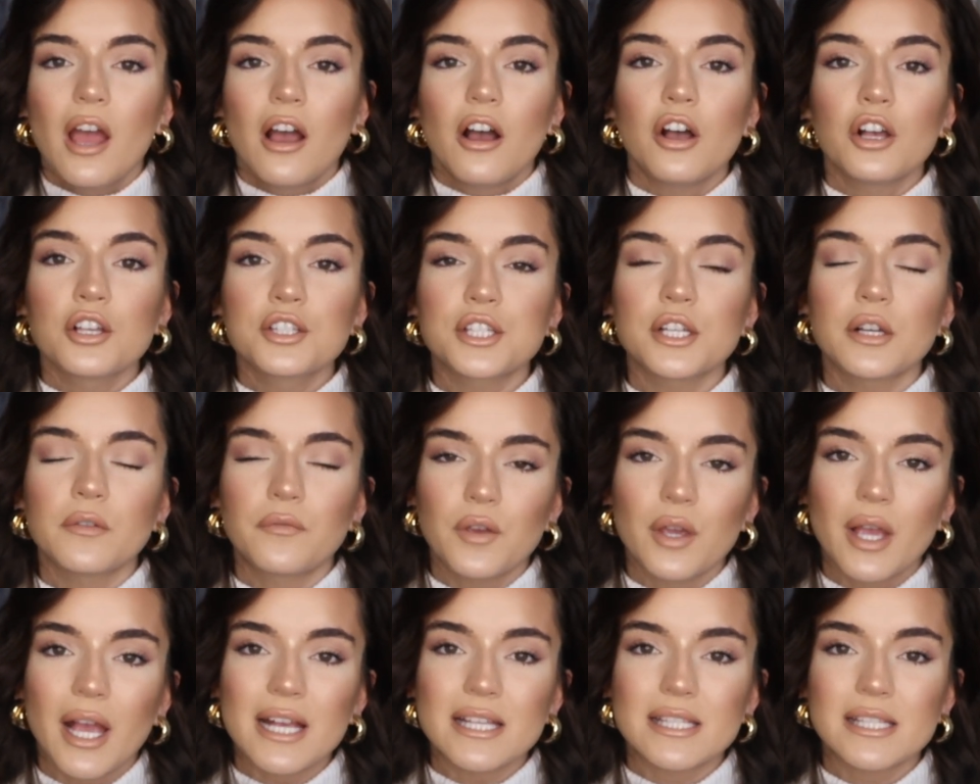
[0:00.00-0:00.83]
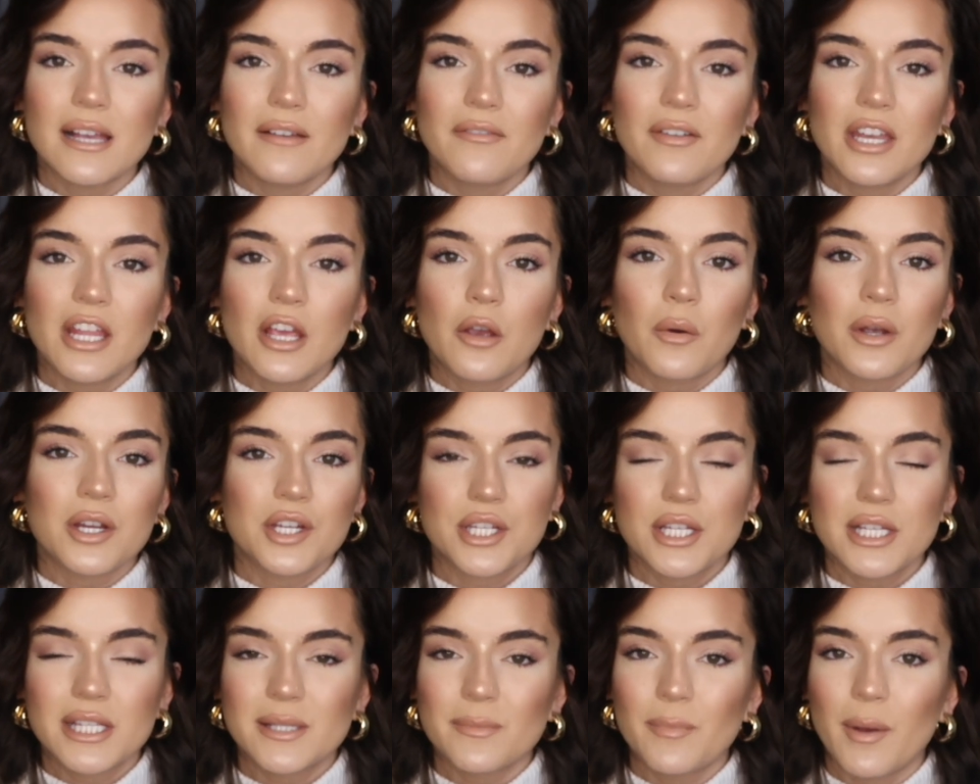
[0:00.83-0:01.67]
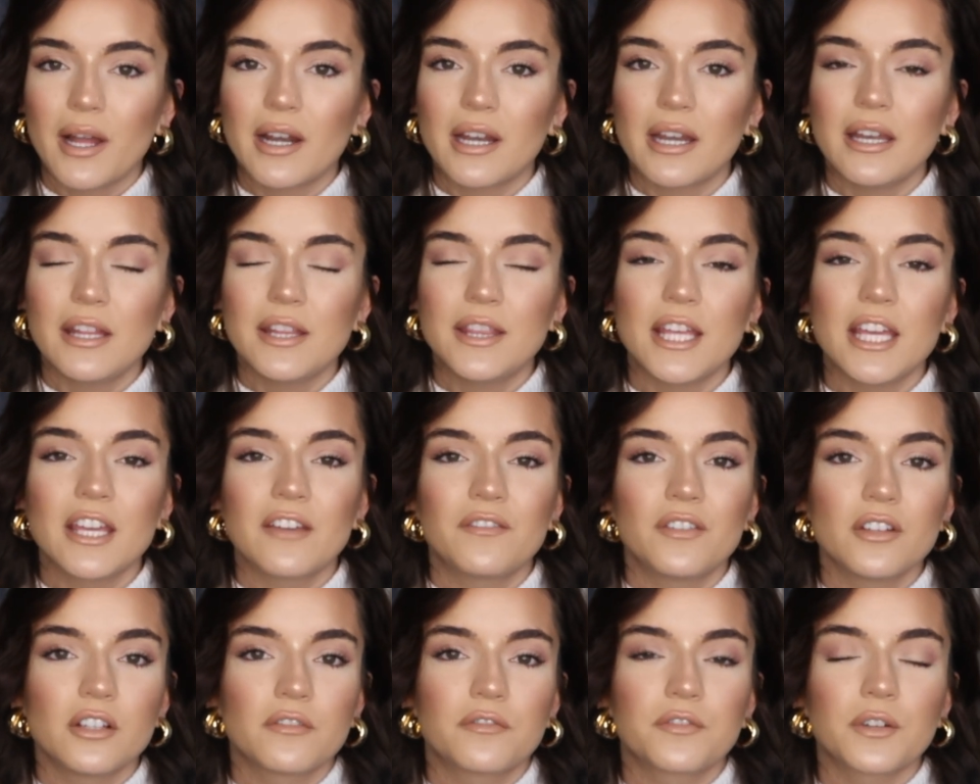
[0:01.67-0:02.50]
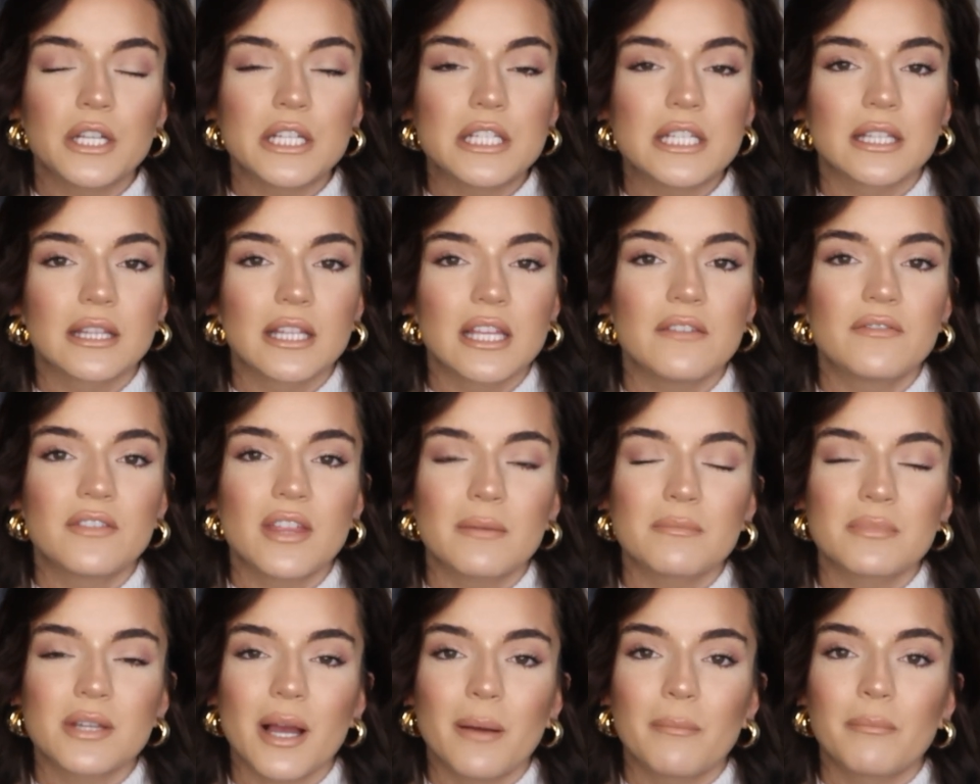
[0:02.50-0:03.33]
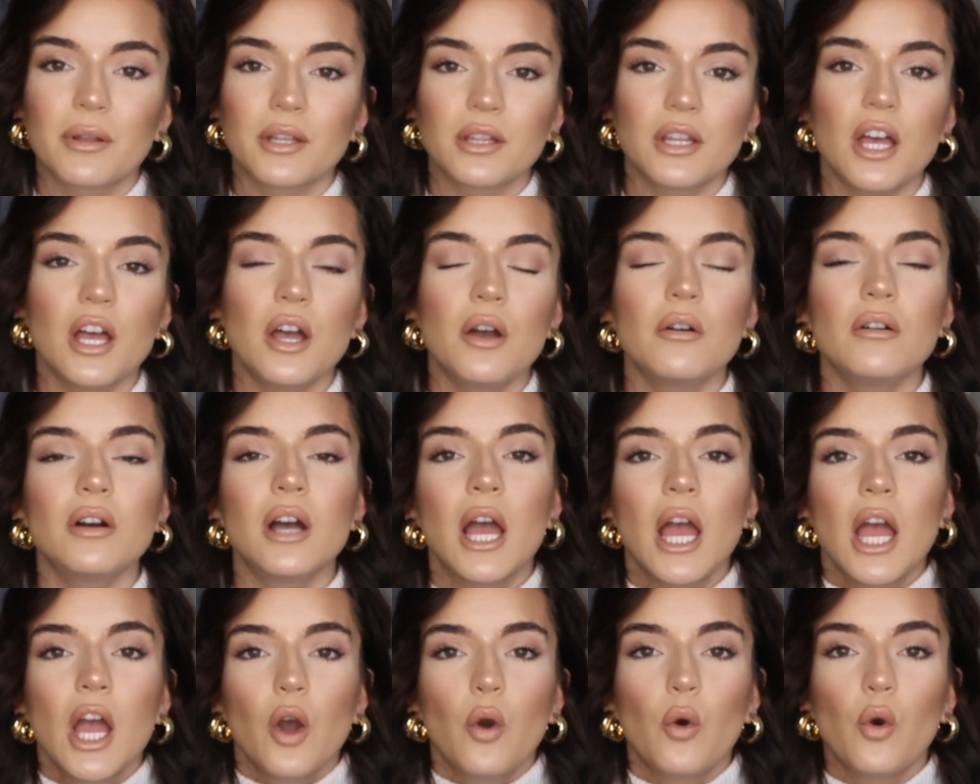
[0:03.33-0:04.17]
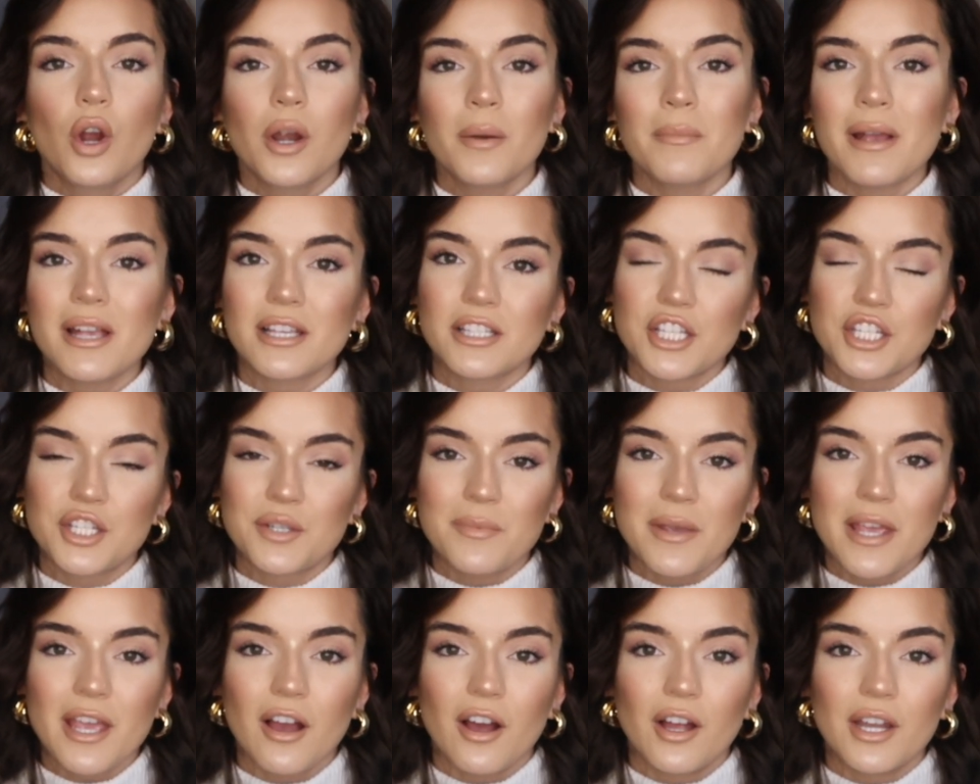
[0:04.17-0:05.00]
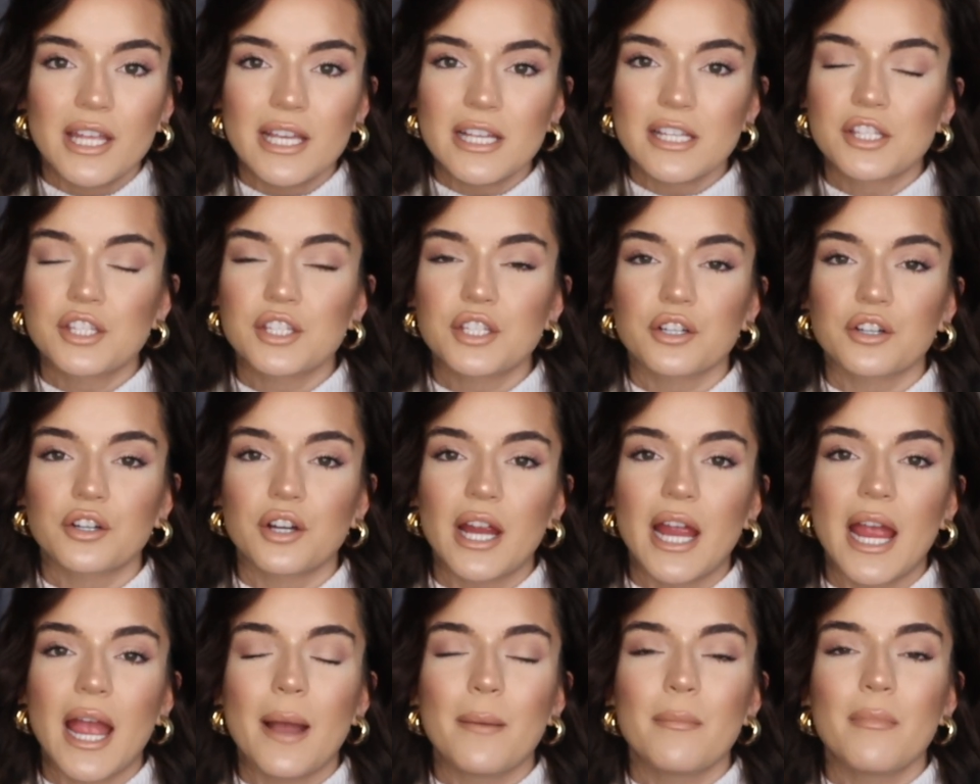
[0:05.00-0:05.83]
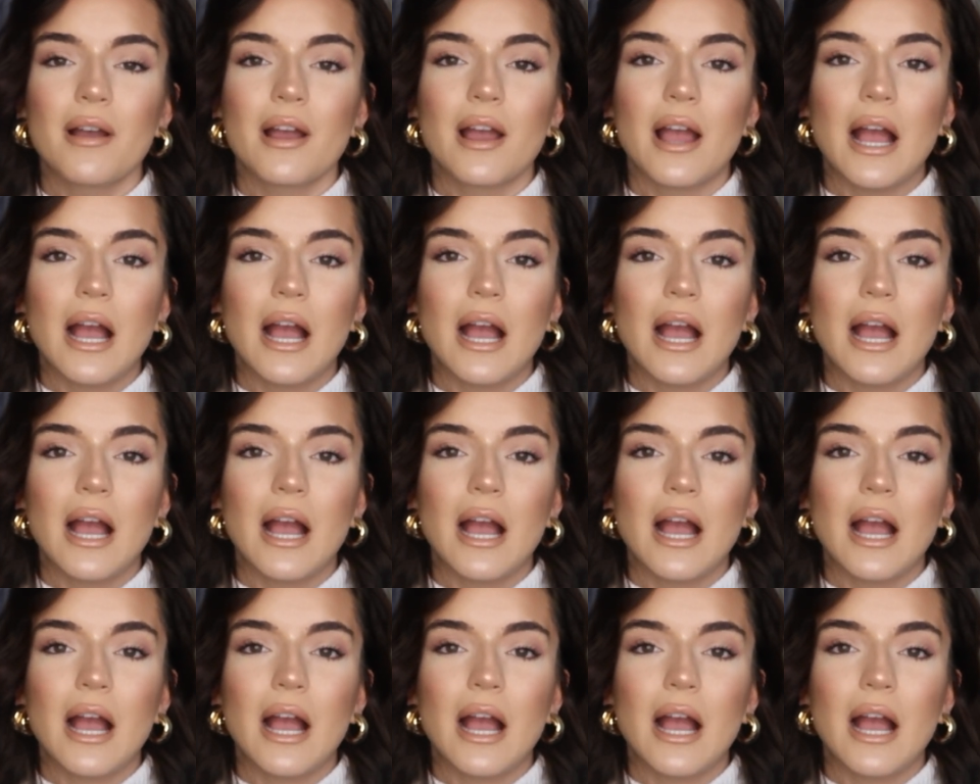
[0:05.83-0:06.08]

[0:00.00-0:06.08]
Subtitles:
Also, if you guys have any questions about anything, feel free to leave them down below or message me on Instagram.